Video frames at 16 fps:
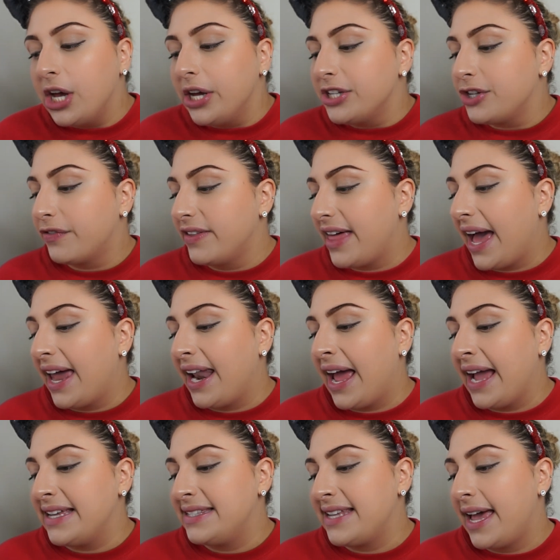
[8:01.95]
So for that,
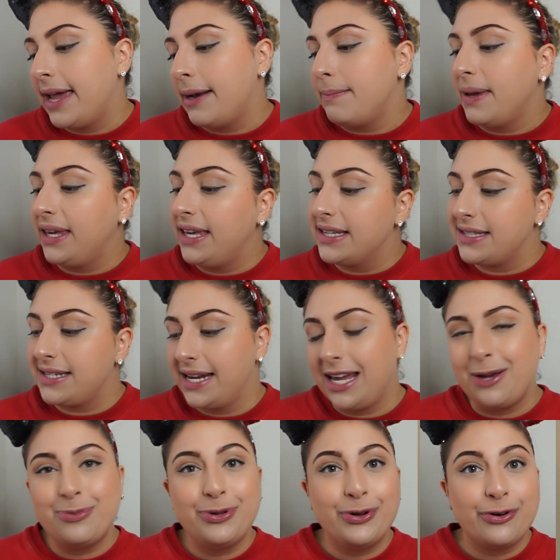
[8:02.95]
I said Mickey is
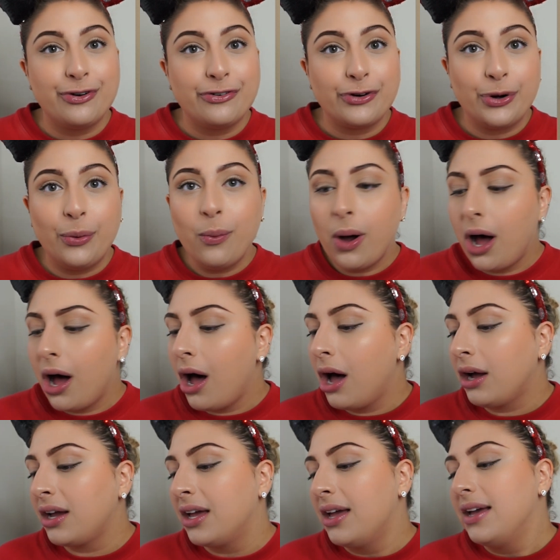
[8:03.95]
taking Pluto for a
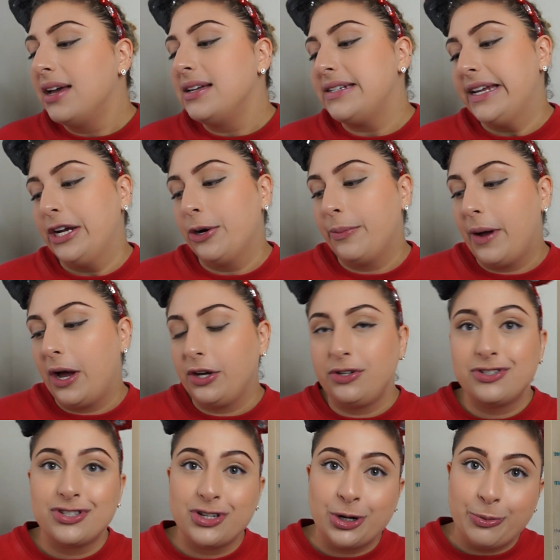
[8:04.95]
walk, Tinkerbell
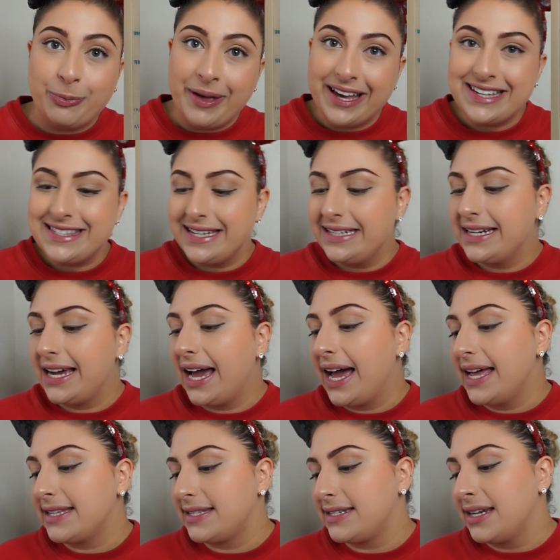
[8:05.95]
uses her pixie
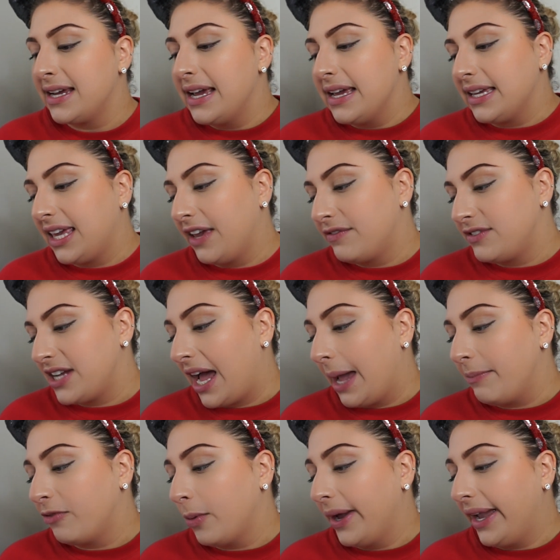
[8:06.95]
dust, give
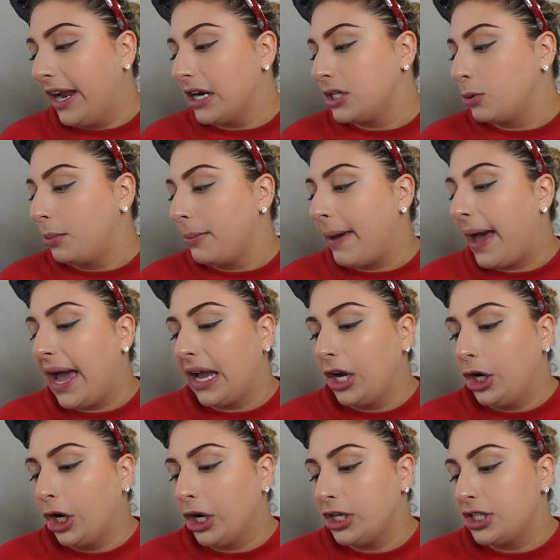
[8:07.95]
time for when character will be back,
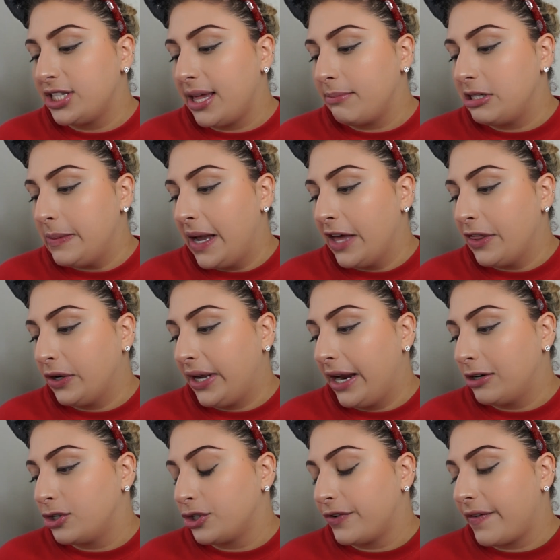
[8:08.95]
encourage them to meet other
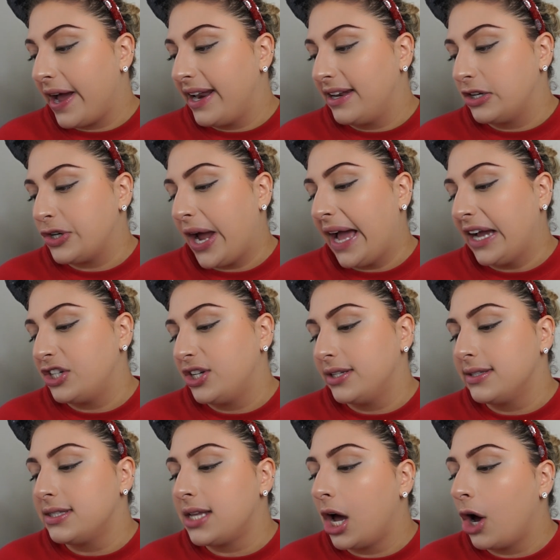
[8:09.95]
characters or ride an
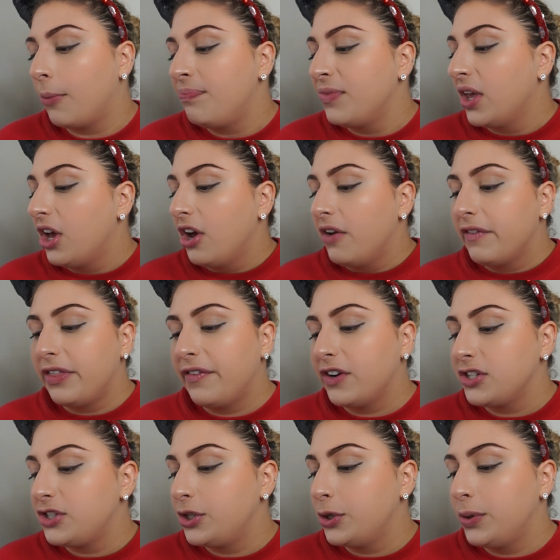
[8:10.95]
attraction. So for the
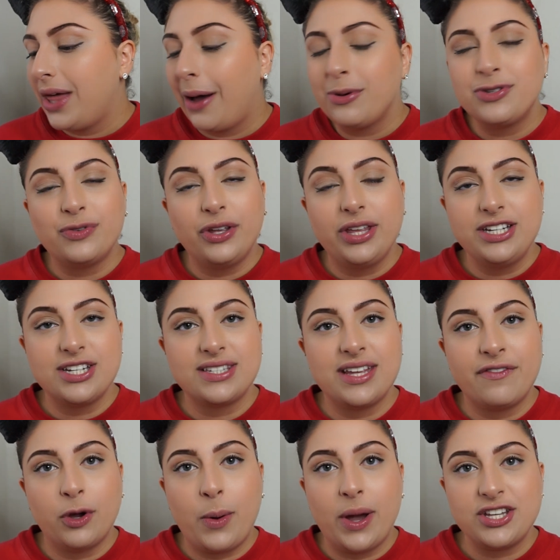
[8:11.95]
first 2, that was really just
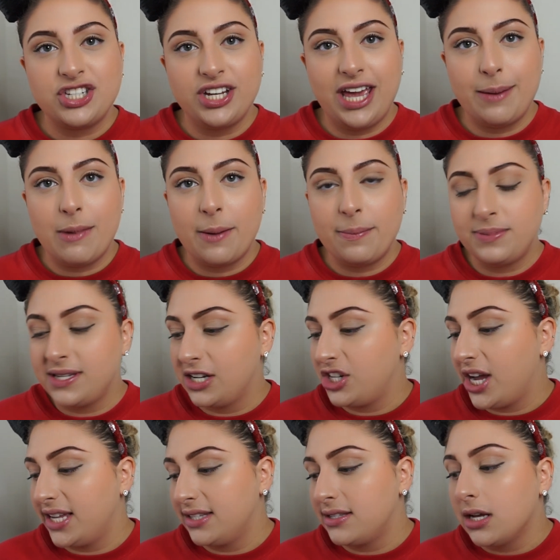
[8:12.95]
if a question came up such
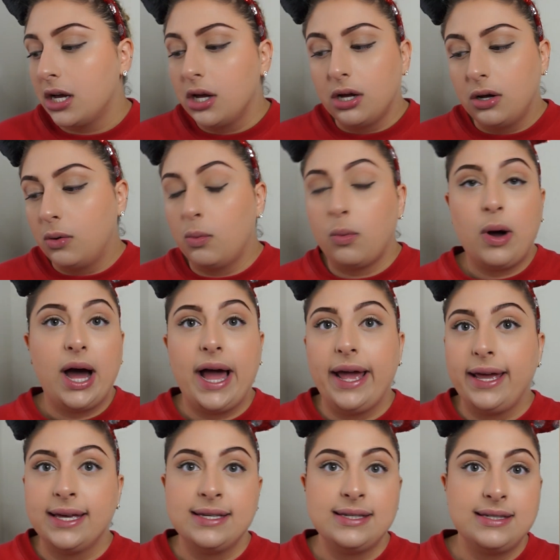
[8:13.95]
as
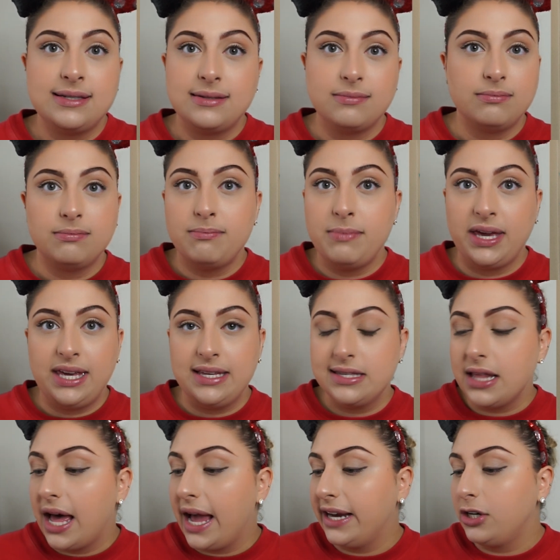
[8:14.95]
why is Mickey's
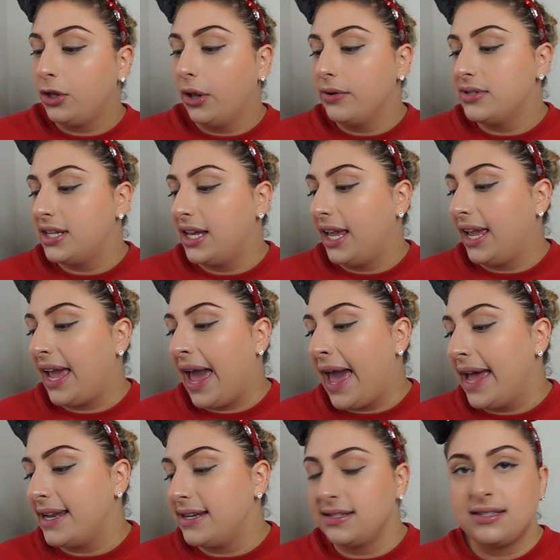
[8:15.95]
line closing
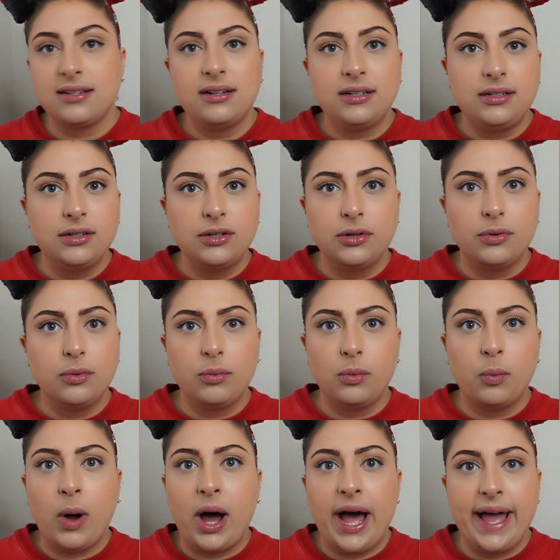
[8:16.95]
and
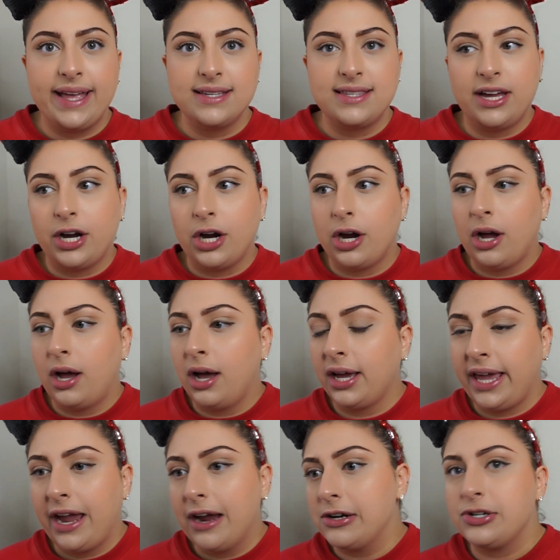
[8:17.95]
why is there a
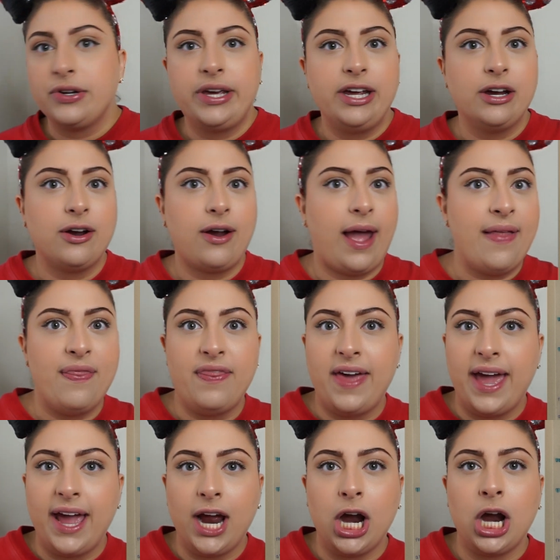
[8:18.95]
character here and
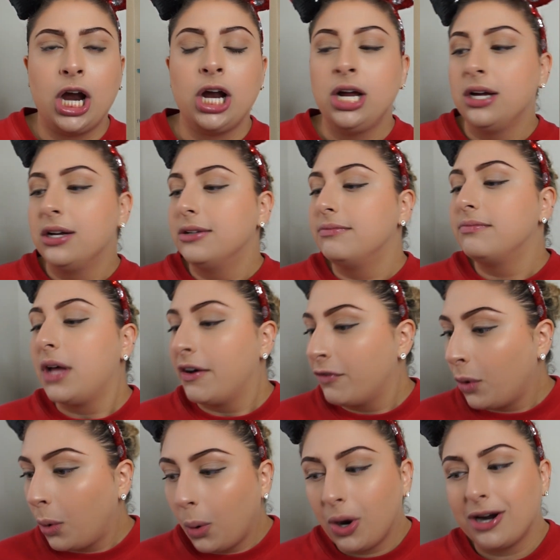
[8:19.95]
there. Of
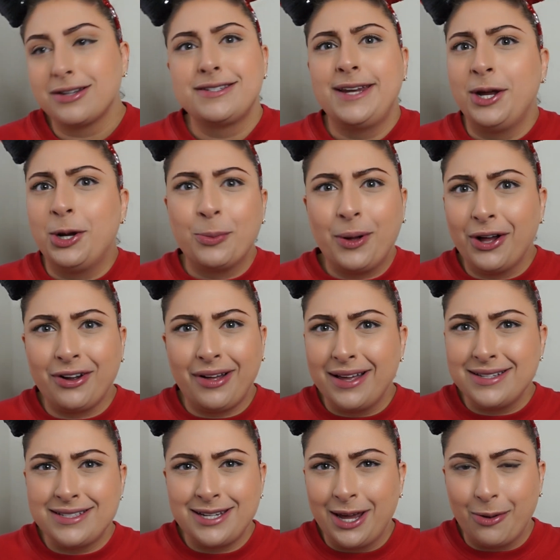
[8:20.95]
course,
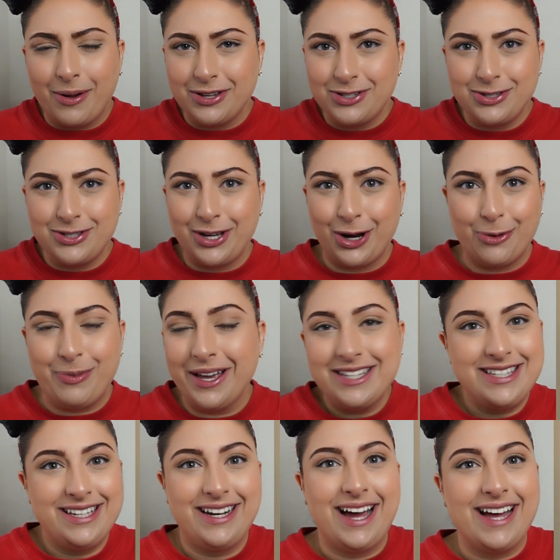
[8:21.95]
Tinkerbell's using her
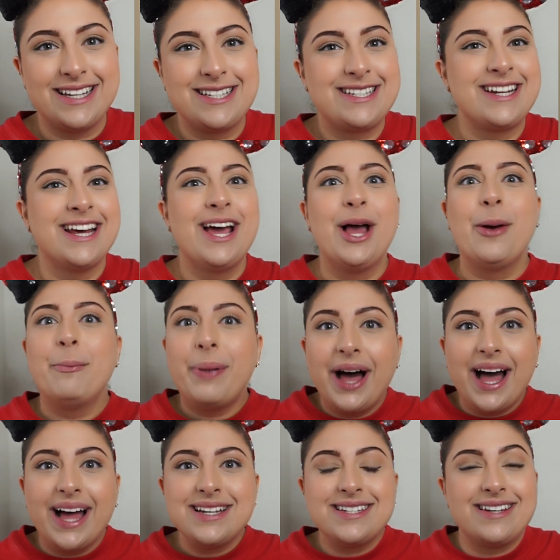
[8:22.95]
pixie dust,
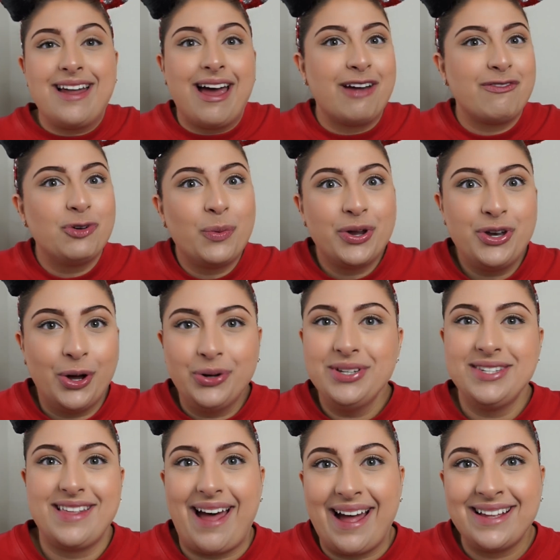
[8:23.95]
but not everyone
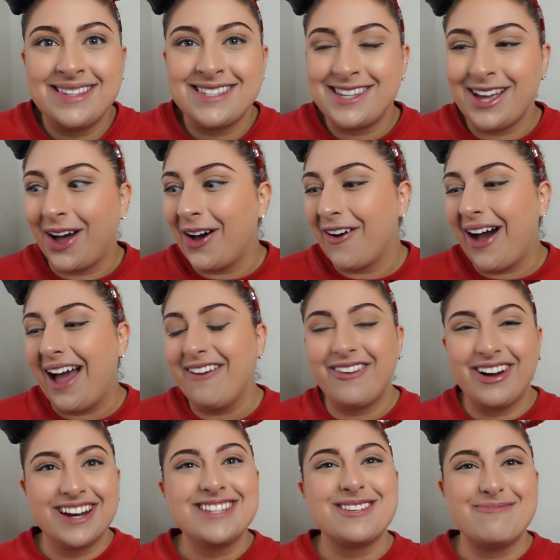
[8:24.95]
knows that, so I
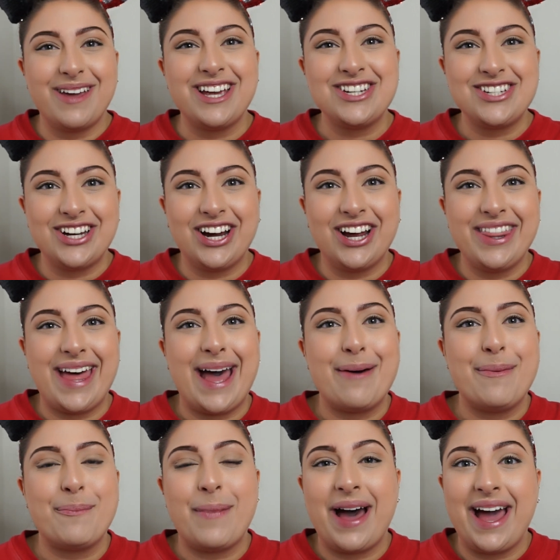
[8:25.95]
wanted to make sure
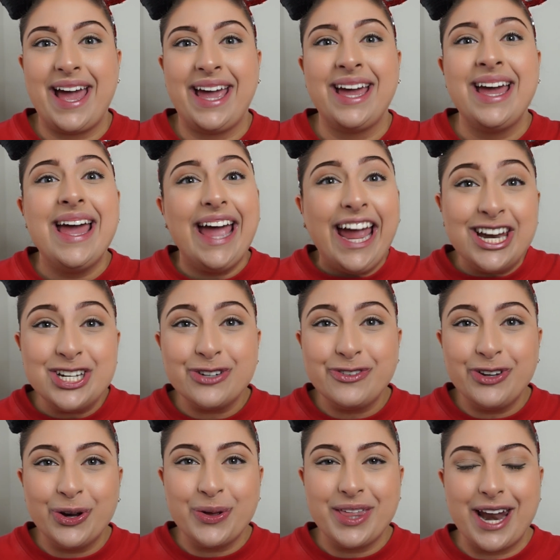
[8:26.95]
that my
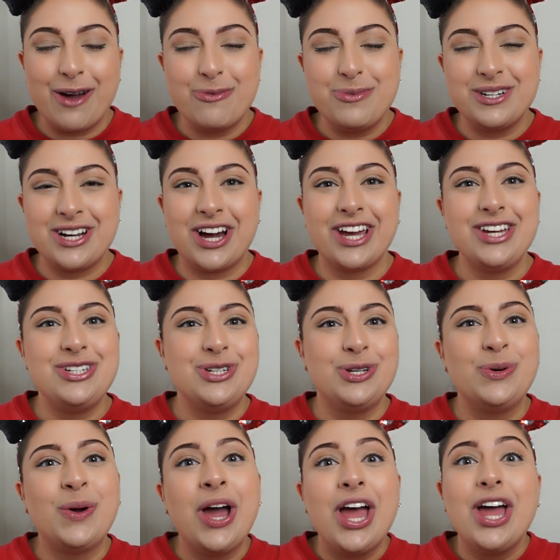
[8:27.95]
interviewer that I would be talking
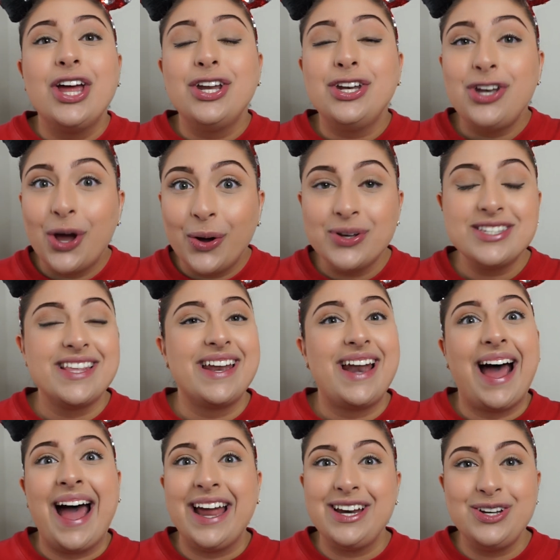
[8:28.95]
to knows that
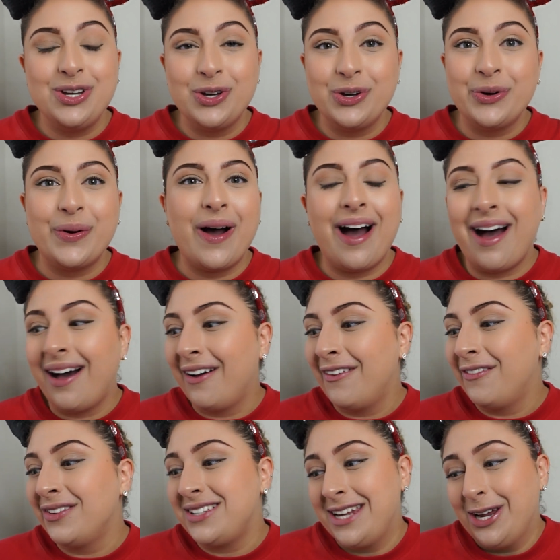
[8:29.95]
I knew
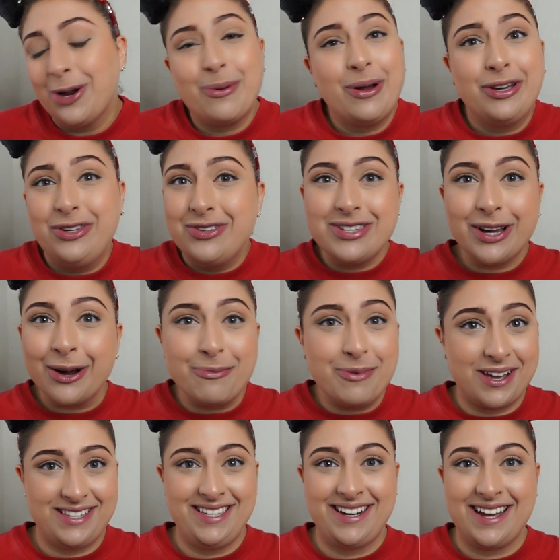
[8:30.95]
of Tinkerbell using her
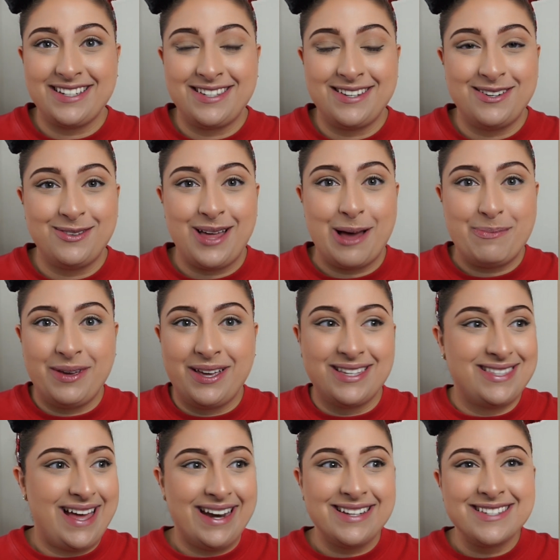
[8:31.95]
pixie dust to do that,
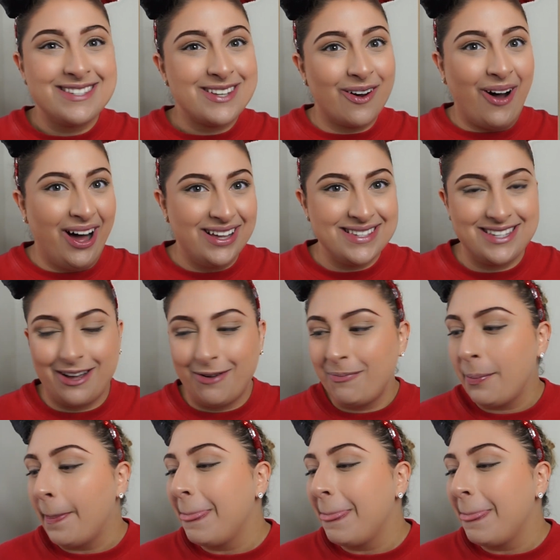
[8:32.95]
because that is so awesome.